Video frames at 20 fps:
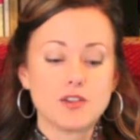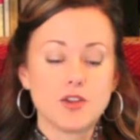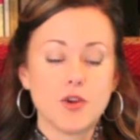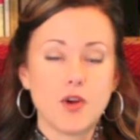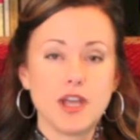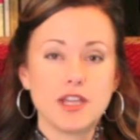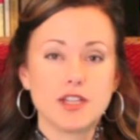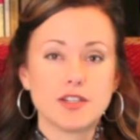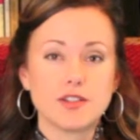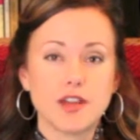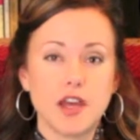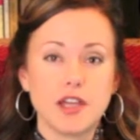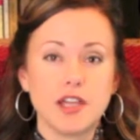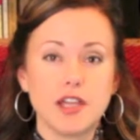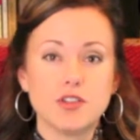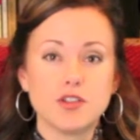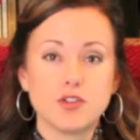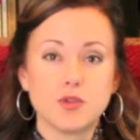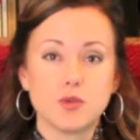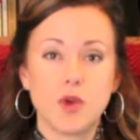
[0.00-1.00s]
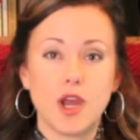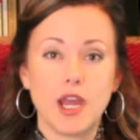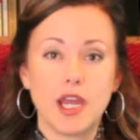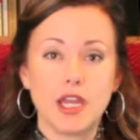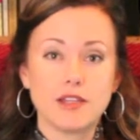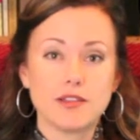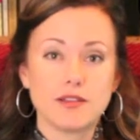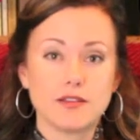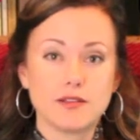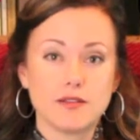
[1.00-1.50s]
So I decided to
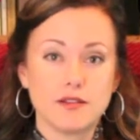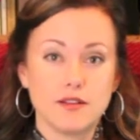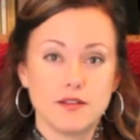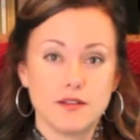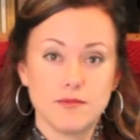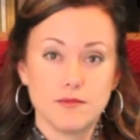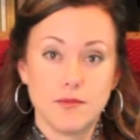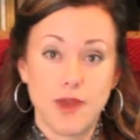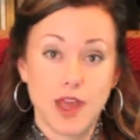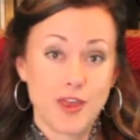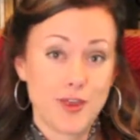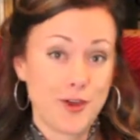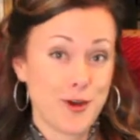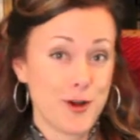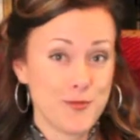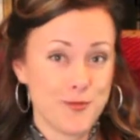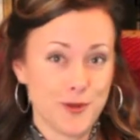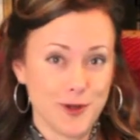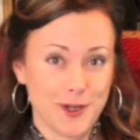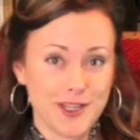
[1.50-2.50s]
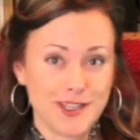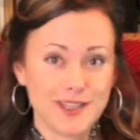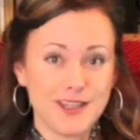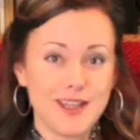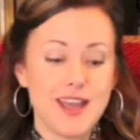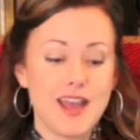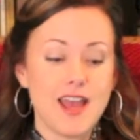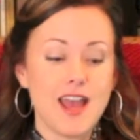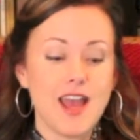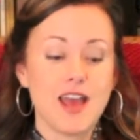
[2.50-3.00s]
write my third book,
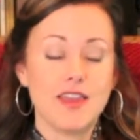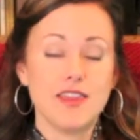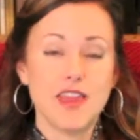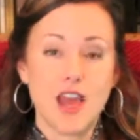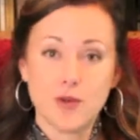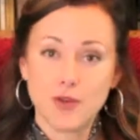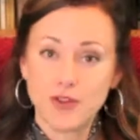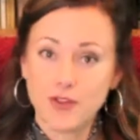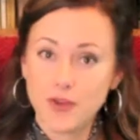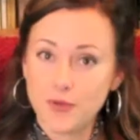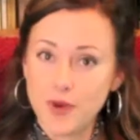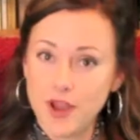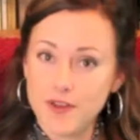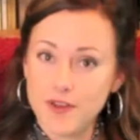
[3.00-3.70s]
and that was